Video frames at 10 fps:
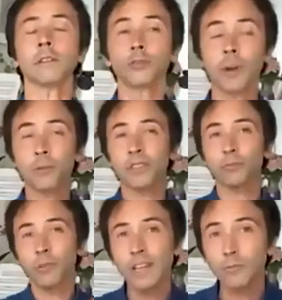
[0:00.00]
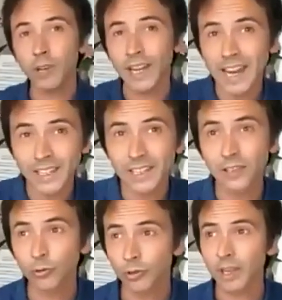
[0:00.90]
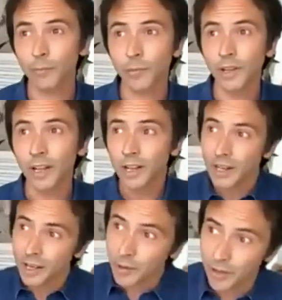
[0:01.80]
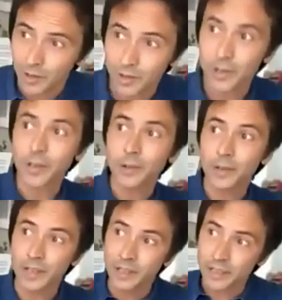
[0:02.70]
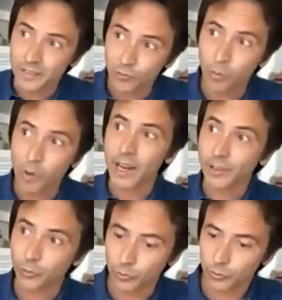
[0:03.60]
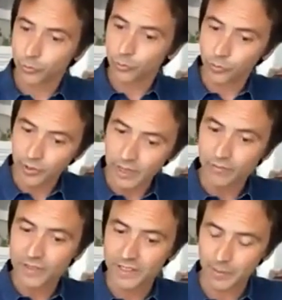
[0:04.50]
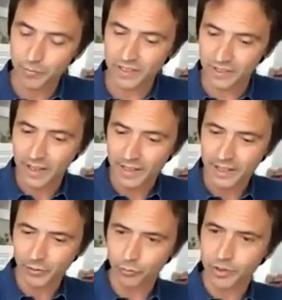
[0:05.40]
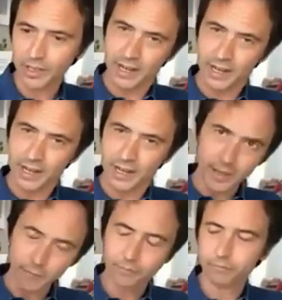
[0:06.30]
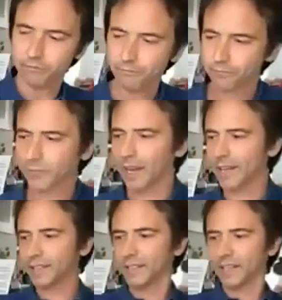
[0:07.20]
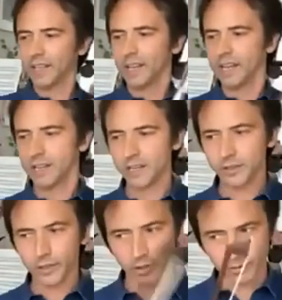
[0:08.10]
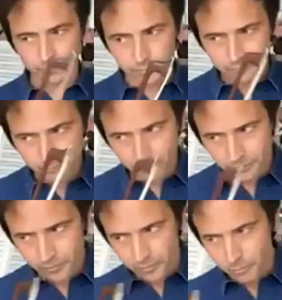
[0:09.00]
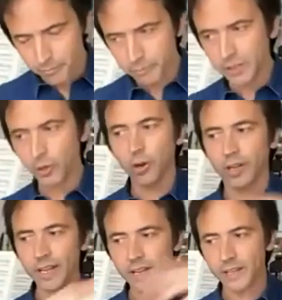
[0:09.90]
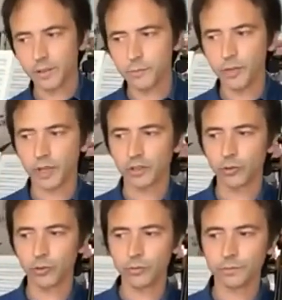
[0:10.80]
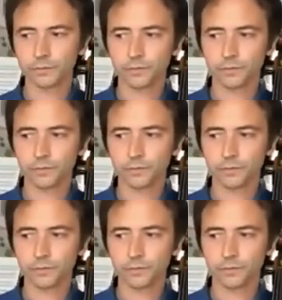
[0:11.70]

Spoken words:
so I was really relating to them in this way to give steps that would lift them. And in the Minore, in the Menuet 2,